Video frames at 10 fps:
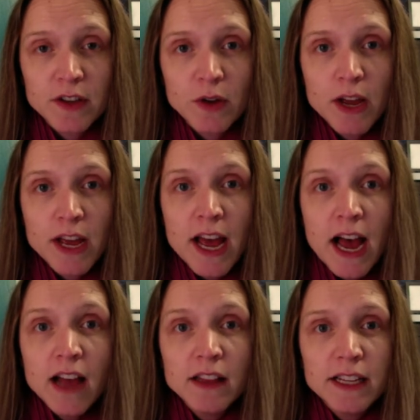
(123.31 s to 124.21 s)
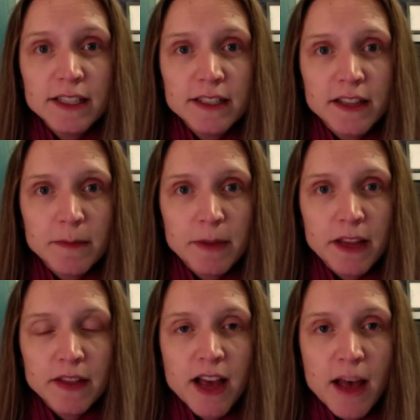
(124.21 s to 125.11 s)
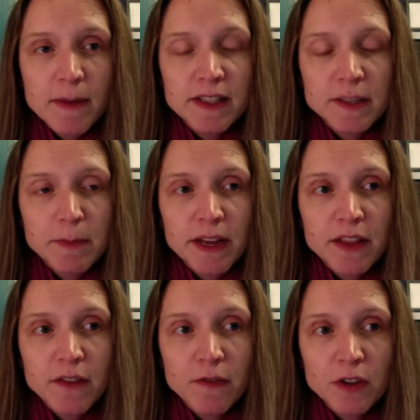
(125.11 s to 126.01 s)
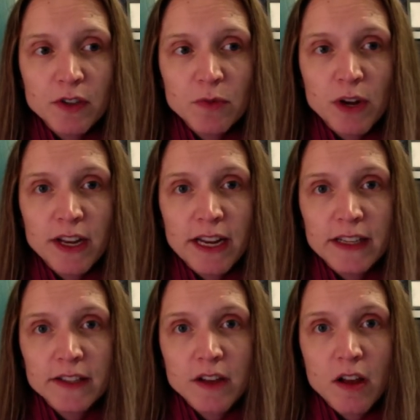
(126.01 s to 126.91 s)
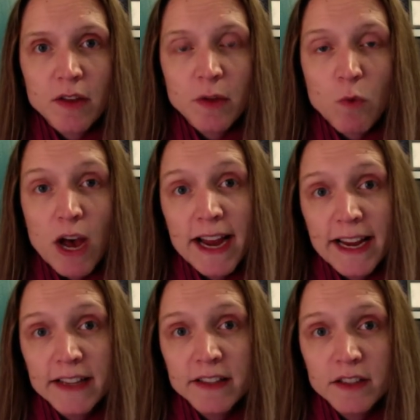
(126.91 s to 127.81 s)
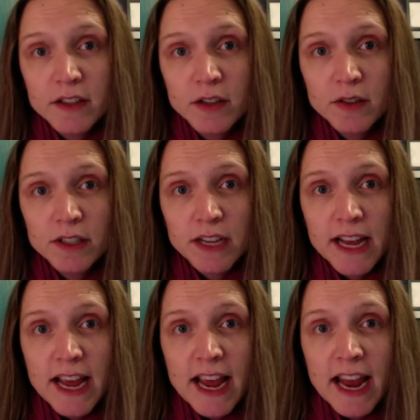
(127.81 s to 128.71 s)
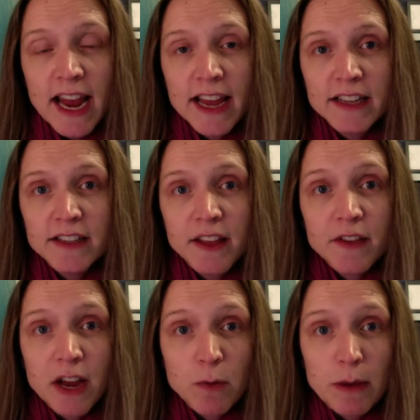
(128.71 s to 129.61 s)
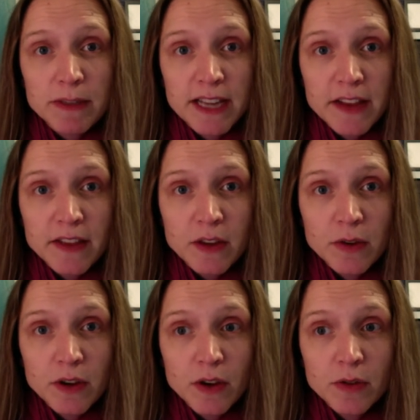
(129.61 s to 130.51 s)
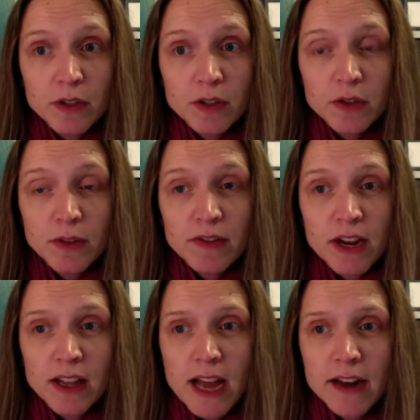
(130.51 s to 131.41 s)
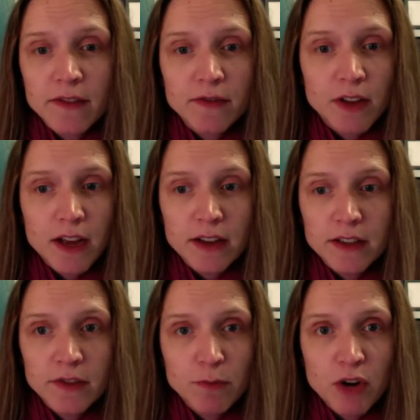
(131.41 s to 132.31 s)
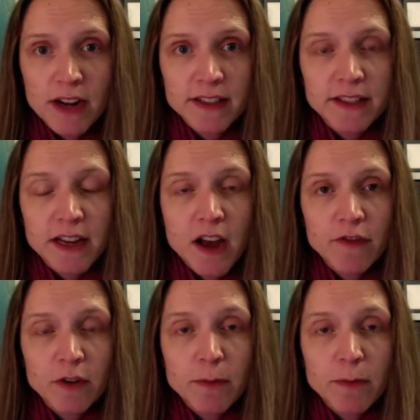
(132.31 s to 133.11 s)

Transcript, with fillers: So I'll list them in the comments, but the first one is called the Why Institute. And they've got a website that you can go to. They've got a lot of uh, different products they offer.